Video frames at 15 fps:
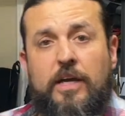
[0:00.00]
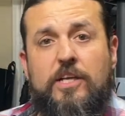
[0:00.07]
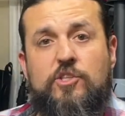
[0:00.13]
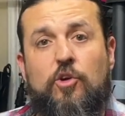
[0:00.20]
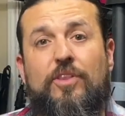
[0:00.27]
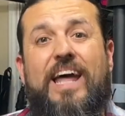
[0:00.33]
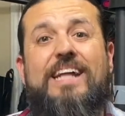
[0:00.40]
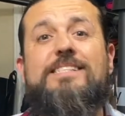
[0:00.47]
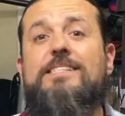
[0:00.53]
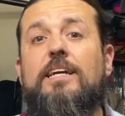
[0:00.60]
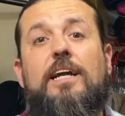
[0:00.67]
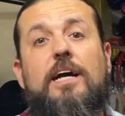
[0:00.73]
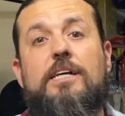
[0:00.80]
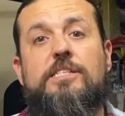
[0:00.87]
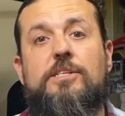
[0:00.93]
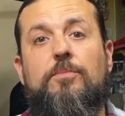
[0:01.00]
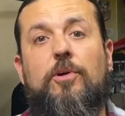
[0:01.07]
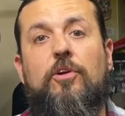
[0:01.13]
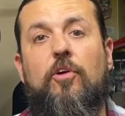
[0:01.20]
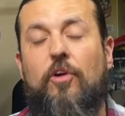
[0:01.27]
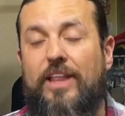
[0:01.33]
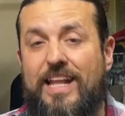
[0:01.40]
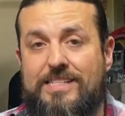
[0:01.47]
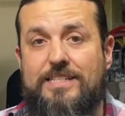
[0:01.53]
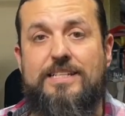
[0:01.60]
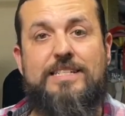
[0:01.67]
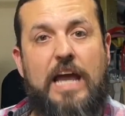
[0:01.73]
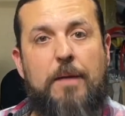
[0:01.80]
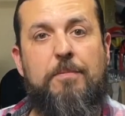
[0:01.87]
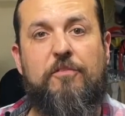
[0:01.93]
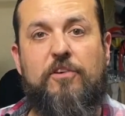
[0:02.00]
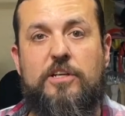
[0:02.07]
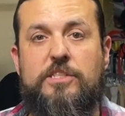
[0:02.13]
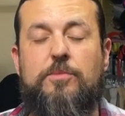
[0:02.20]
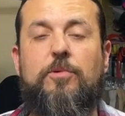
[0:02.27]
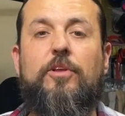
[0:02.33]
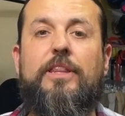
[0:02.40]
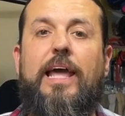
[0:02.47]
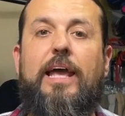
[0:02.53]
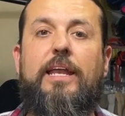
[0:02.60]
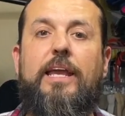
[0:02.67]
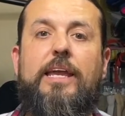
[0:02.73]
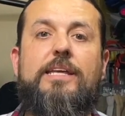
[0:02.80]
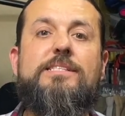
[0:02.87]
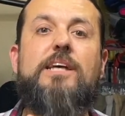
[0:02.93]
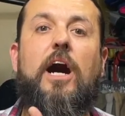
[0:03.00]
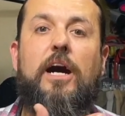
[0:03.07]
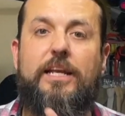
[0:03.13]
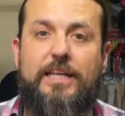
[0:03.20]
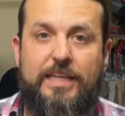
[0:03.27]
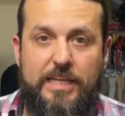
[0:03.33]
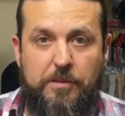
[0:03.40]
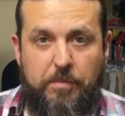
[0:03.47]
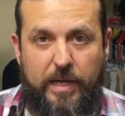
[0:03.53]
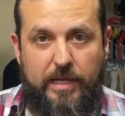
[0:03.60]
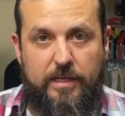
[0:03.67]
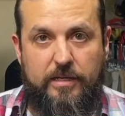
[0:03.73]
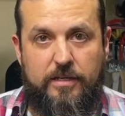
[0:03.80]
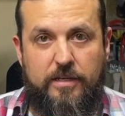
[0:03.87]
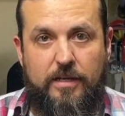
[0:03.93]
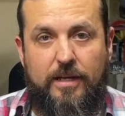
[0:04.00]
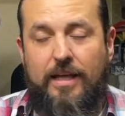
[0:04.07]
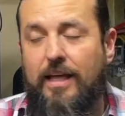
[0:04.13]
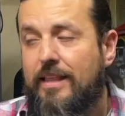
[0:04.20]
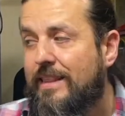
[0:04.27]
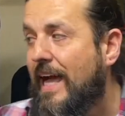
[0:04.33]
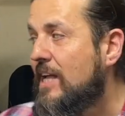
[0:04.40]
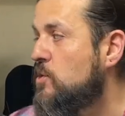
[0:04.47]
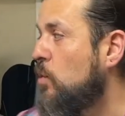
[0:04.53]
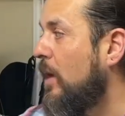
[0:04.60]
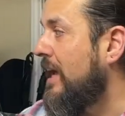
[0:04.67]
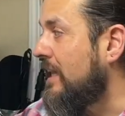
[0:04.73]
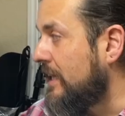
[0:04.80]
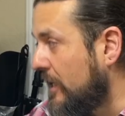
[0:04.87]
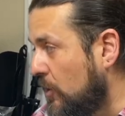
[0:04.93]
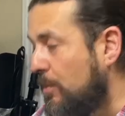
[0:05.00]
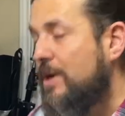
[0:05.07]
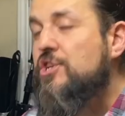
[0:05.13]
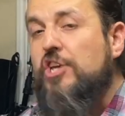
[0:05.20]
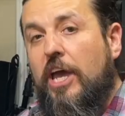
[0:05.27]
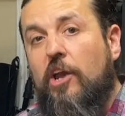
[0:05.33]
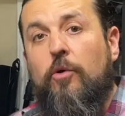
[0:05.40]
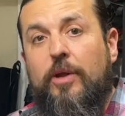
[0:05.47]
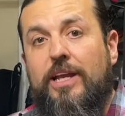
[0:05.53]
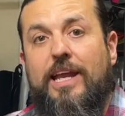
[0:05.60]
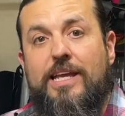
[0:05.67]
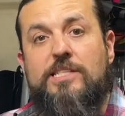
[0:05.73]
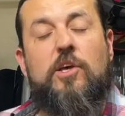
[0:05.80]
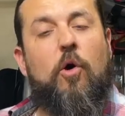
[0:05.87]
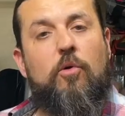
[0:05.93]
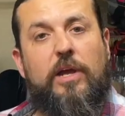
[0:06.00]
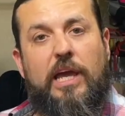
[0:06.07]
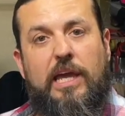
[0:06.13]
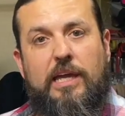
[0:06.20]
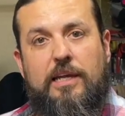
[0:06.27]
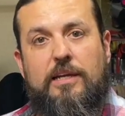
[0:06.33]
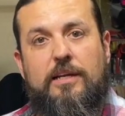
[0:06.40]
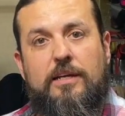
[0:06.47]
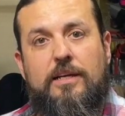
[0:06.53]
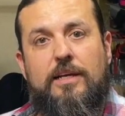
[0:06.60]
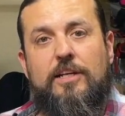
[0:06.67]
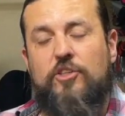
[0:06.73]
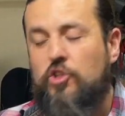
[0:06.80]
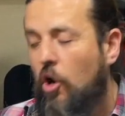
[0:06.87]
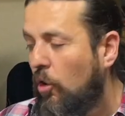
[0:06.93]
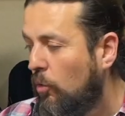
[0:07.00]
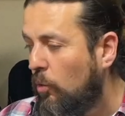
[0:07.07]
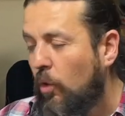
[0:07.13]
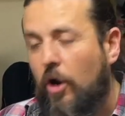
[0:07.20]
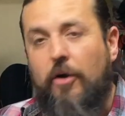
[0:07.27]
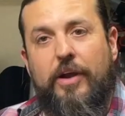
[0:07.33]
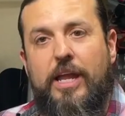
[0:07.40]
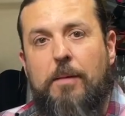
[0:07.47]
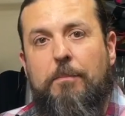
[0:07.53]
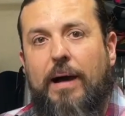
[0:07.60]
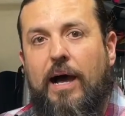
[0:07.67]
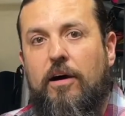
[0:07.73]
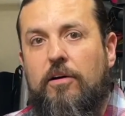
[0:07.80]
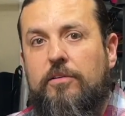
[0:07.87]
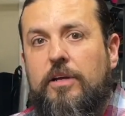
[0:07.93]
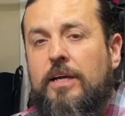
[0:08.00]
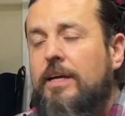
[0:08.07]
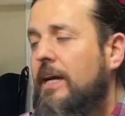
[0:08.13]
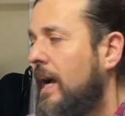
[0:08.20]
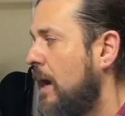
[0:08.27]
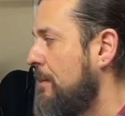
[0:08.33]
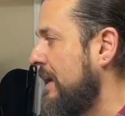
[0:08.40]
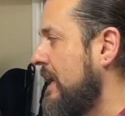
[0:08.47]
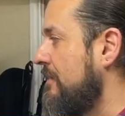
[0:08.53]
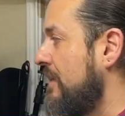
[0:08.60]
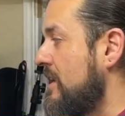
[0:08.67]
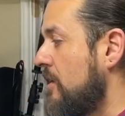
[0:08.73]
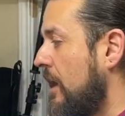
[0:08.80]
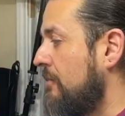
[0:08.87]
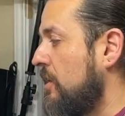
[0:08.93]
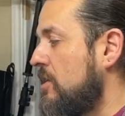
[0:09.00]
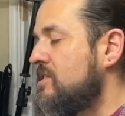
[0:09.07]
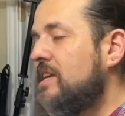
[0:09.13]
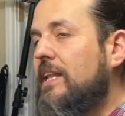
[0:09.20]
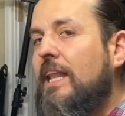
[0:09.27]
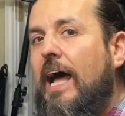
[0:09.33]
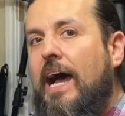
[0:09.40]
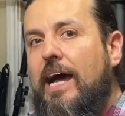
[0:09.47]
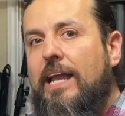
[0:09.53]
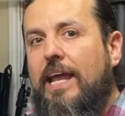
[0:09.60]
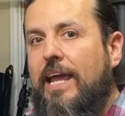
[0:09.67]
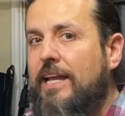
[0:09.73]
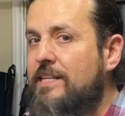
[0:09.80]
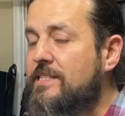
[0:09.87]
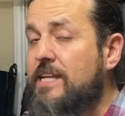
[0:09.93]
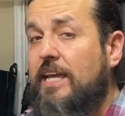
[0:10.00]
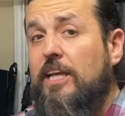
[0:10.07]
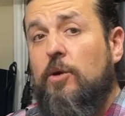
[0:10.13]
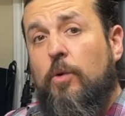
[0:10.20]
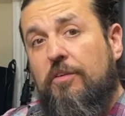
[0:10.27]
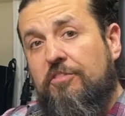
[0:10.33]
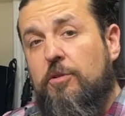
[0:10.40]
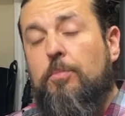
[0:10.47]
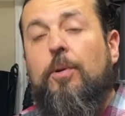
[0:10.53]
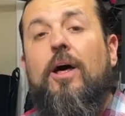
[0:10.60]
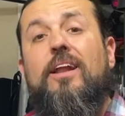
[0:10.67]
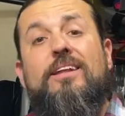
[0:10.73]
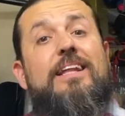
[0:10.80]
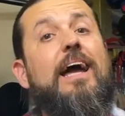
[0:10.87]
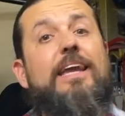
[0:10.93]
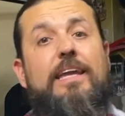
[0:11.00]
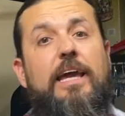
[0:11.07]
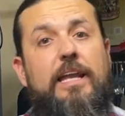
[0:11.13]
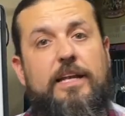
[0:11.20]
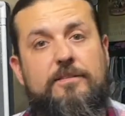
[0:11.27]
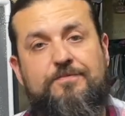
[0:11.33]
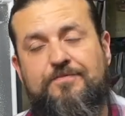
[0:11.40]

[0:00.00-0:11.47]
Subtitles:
So that's the customer, or that's the type of customer that is on eBay. That's why a little bit shadowing is okay. Don't worry about, I mean, if there's a lot and it's taking away from the product, I get it.